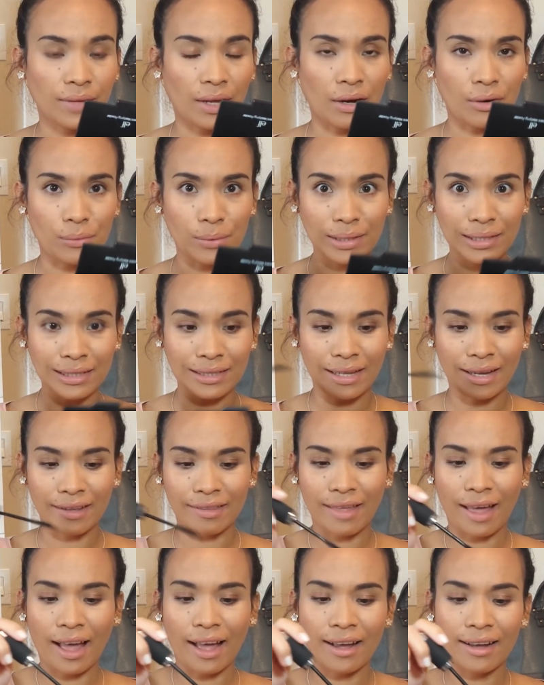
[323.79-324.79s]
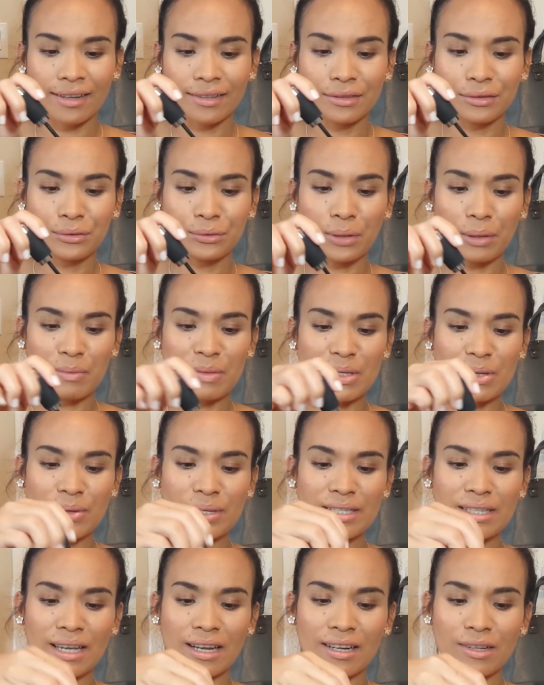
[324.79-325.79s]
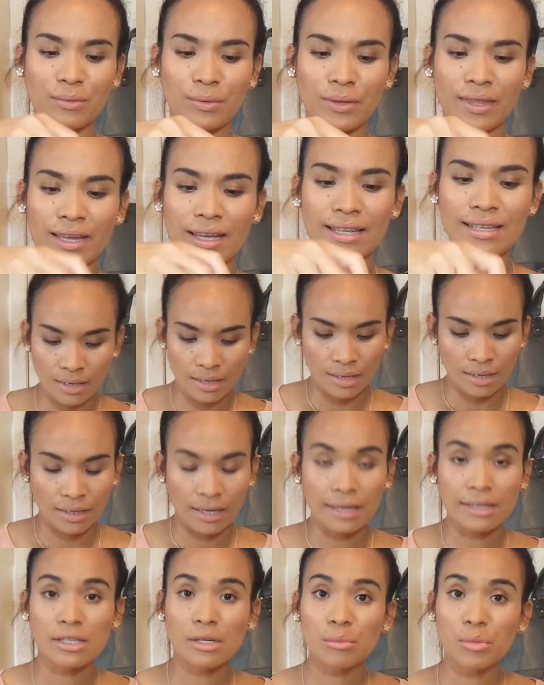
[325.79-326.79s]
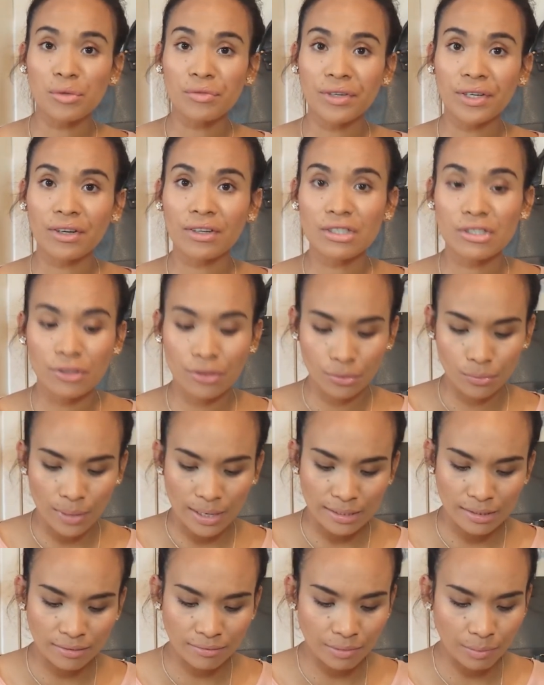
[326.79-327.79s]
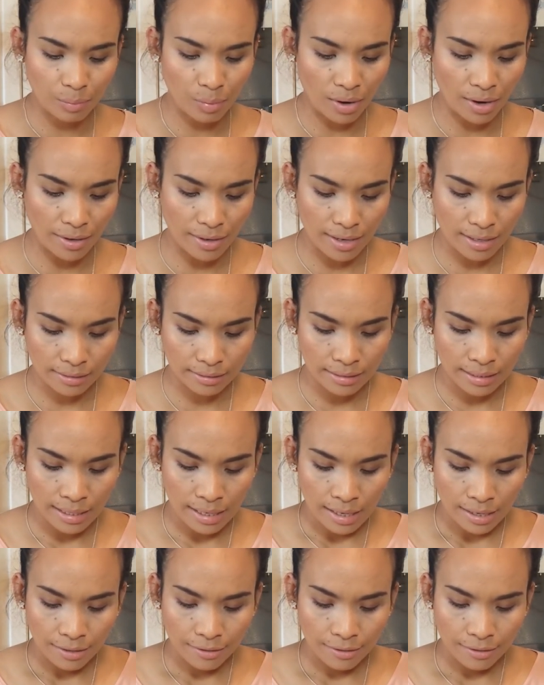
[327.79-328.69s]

I really like that. Ooh, I'm so excited with this. Okay, so moving on to the rest of her product.